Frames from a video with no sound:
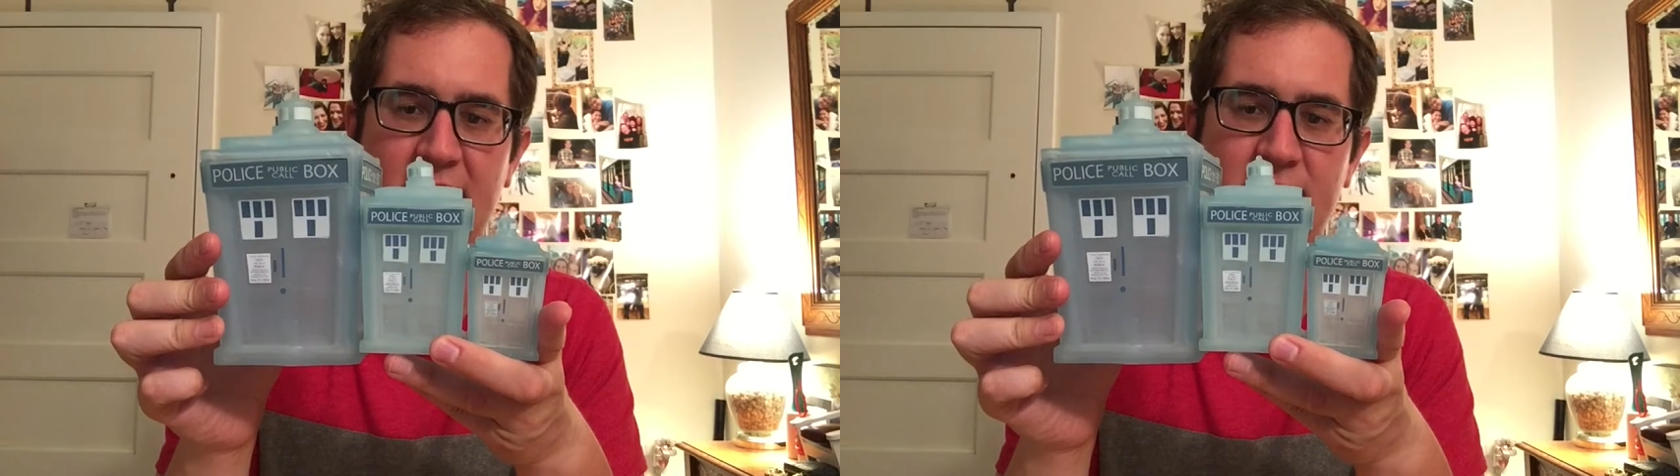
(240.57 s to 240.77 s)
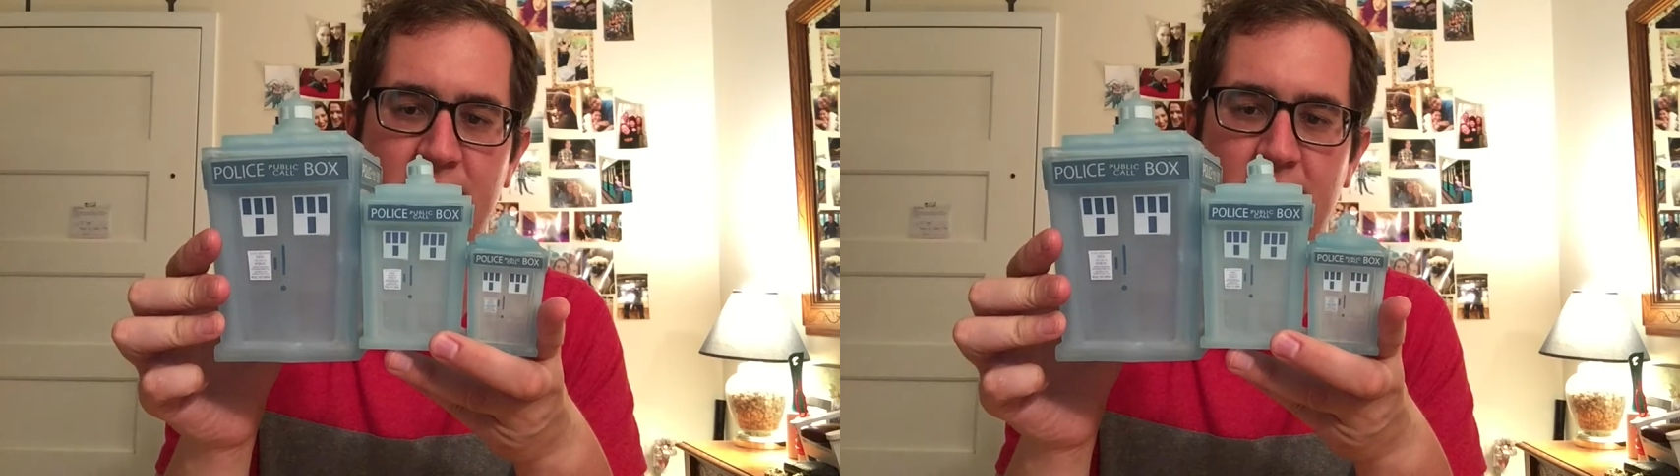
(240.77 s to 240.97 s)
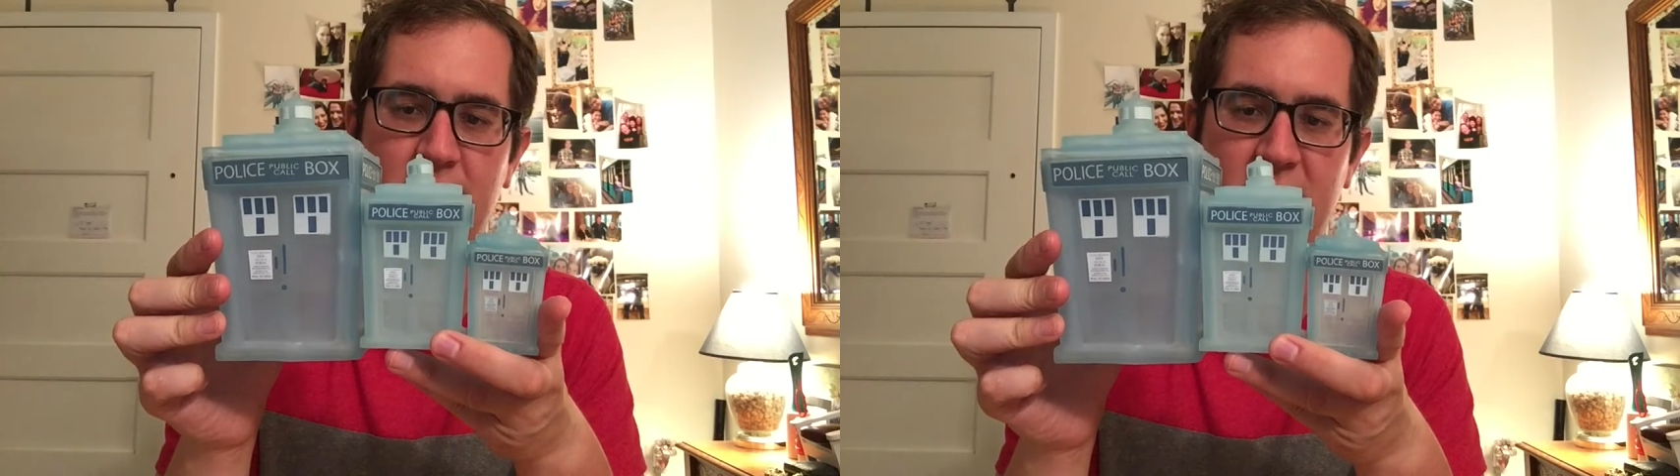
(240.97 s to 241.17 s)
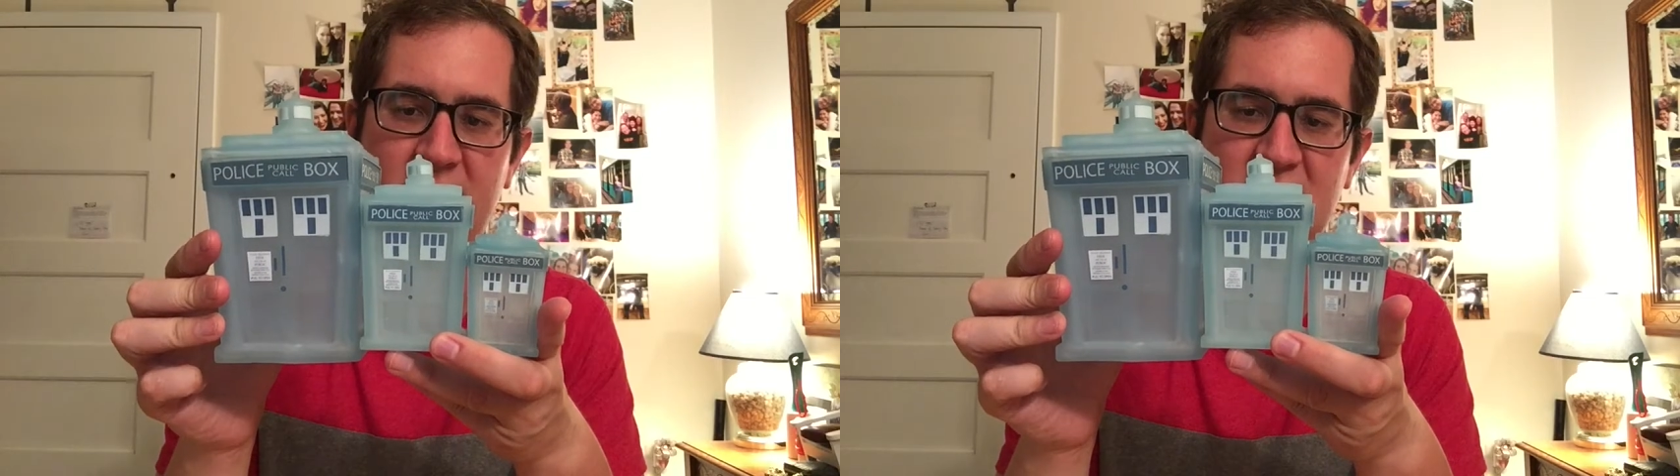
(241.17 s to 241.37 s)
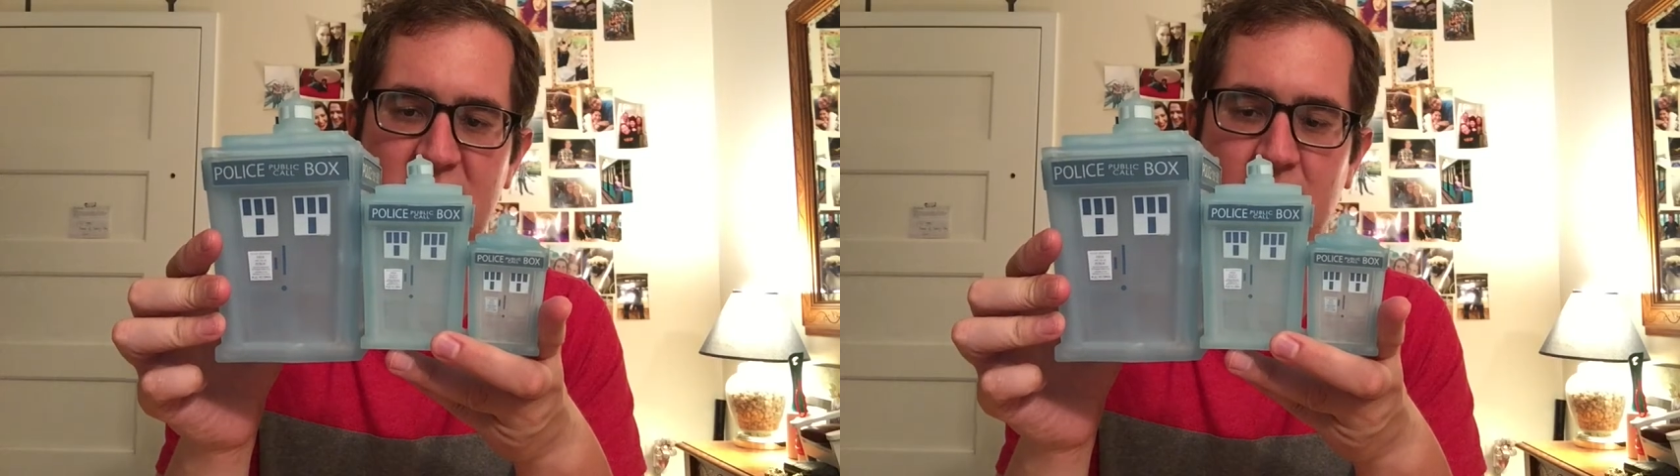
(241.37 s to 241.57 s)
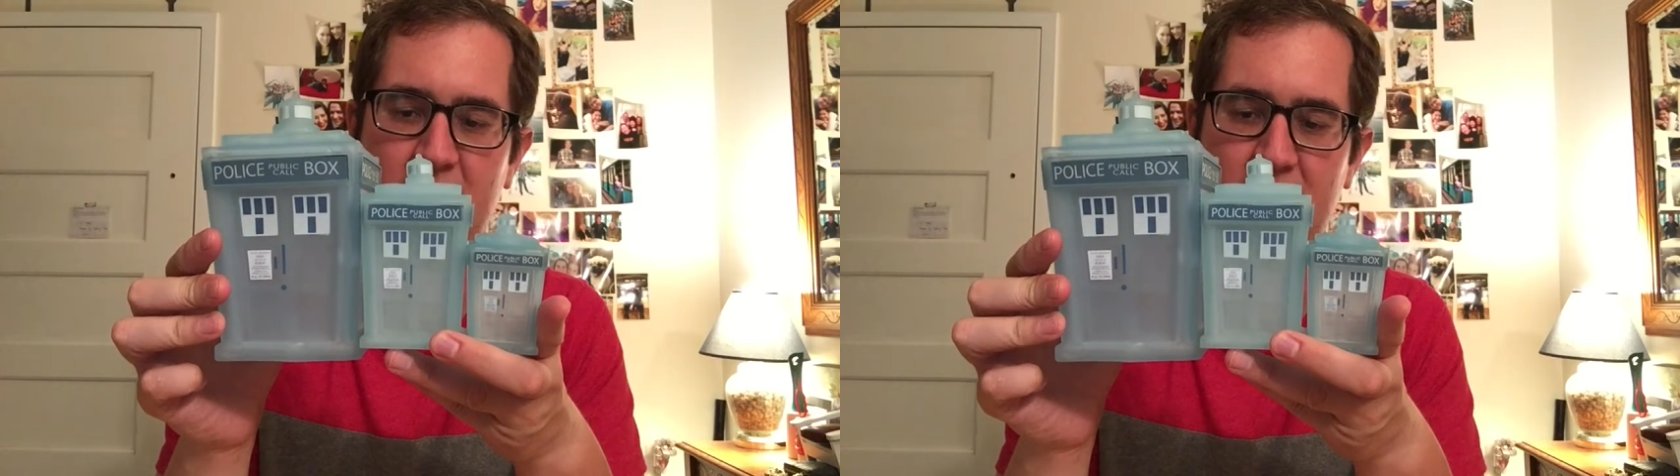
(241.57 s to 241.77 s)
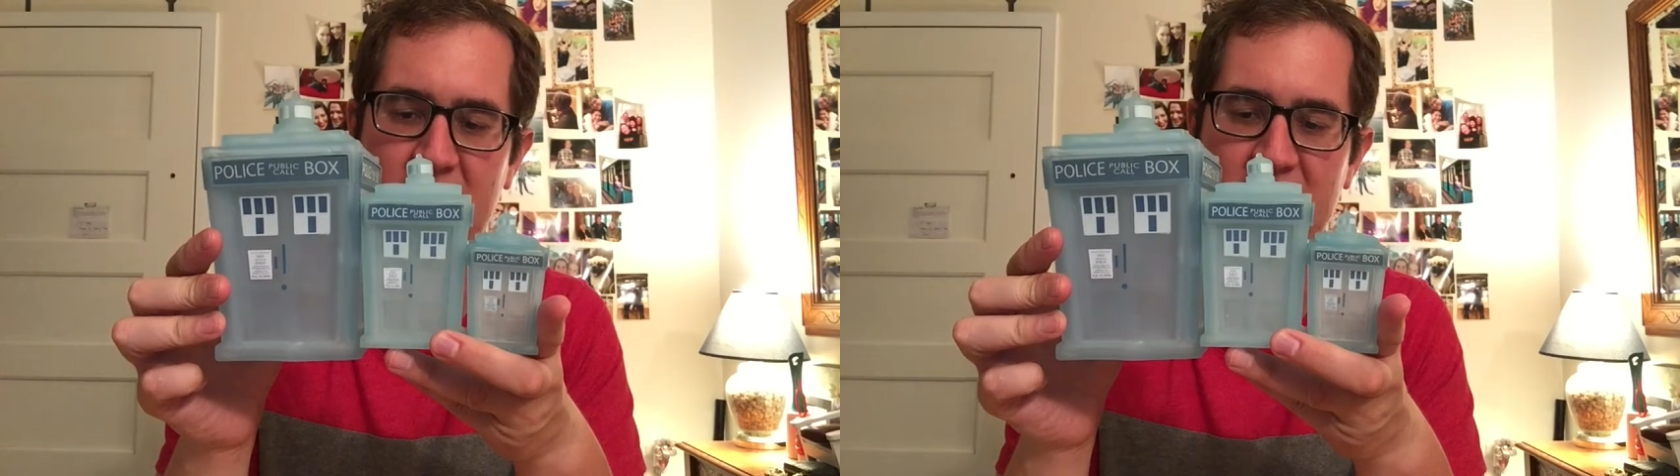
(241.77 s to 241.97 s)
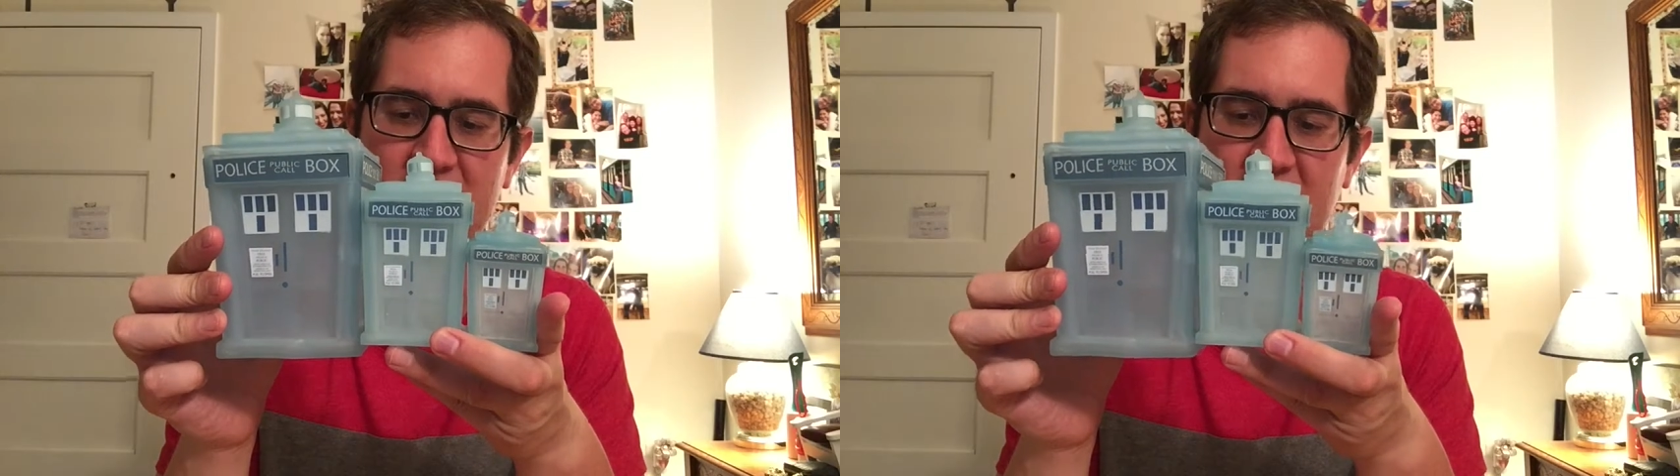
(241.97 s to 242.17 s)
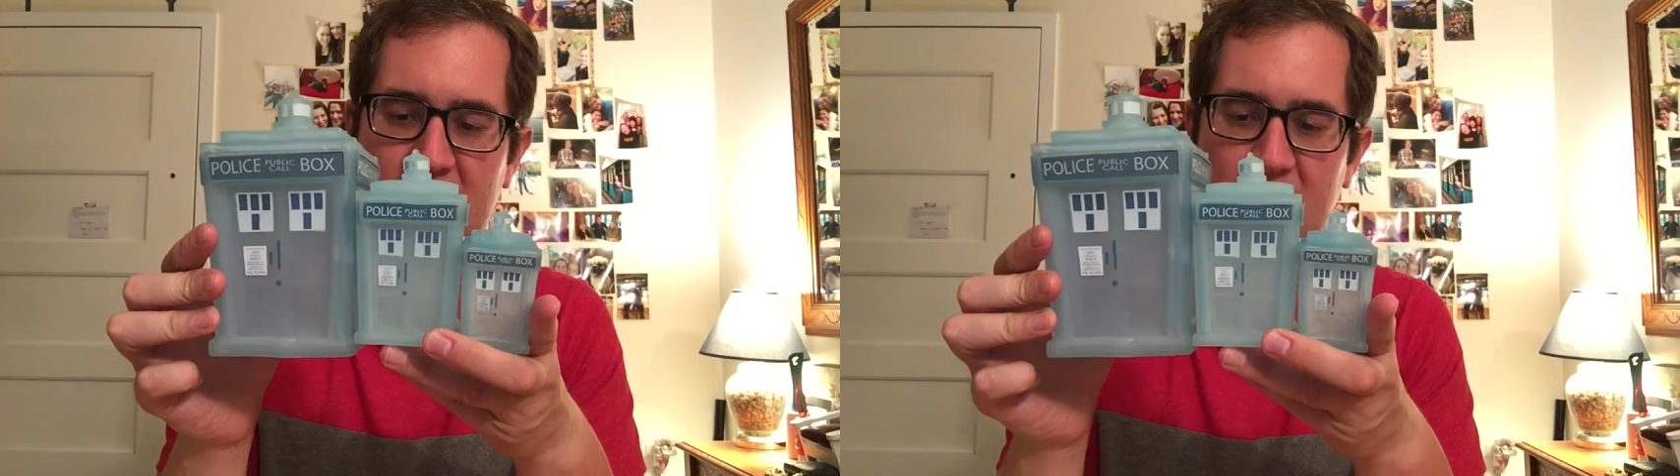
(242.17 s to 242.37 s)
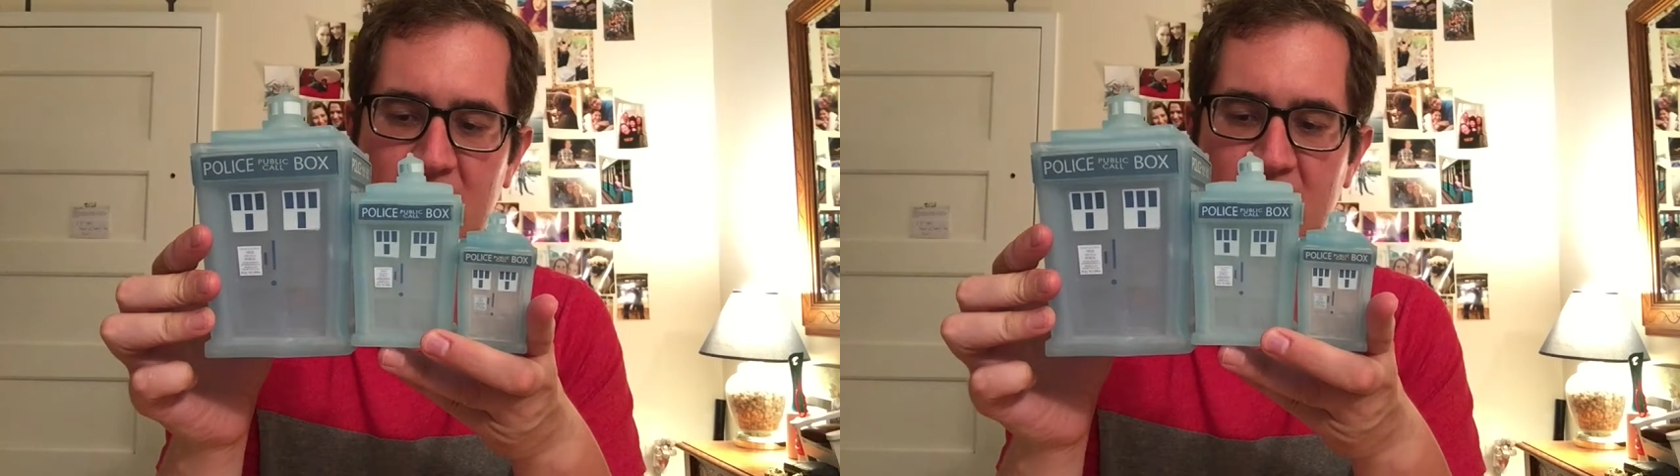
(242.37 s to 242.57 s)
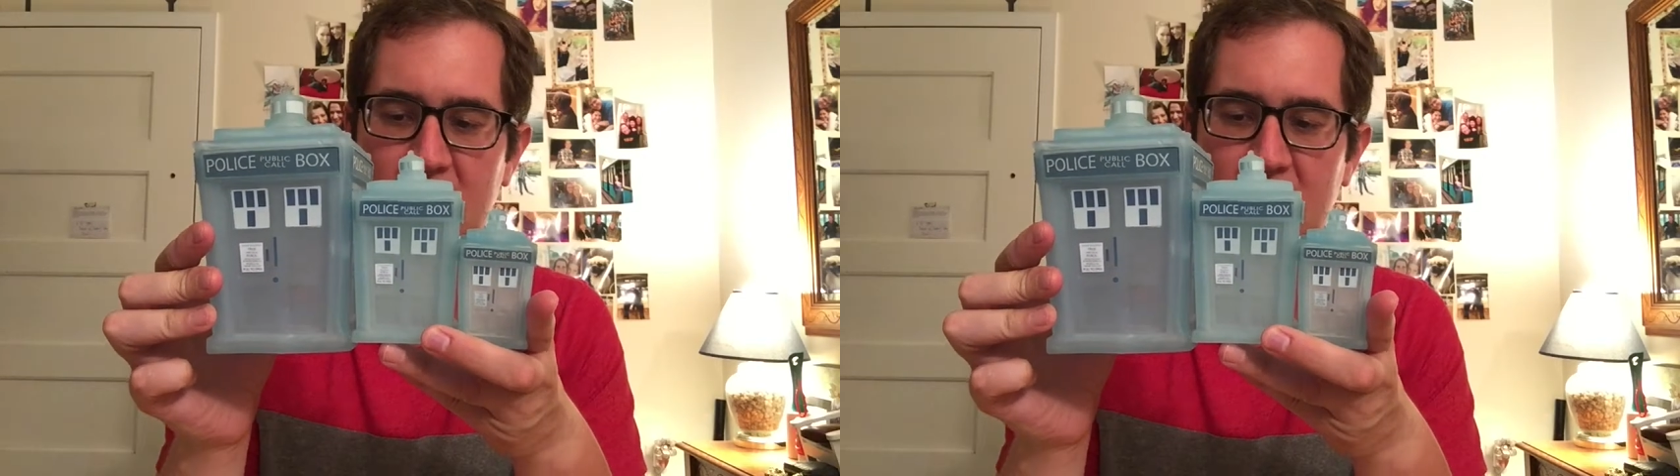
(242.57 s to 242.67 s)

actually. Great display piece there.